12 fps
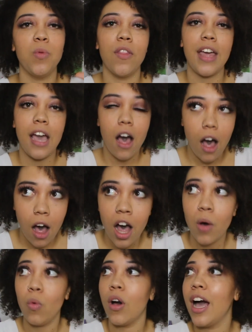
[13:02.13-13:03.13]
what they
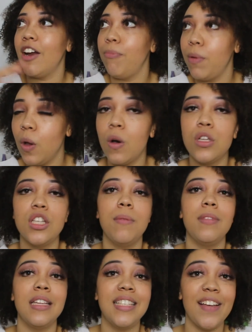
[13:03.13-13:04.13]
are, what kind of blocks
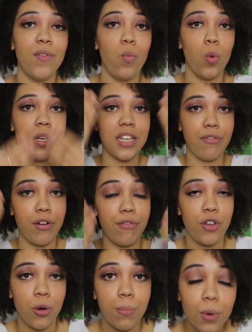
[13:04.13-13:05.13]
them, the 7 ones that run
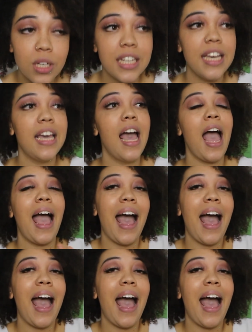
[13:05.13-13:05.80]
your body,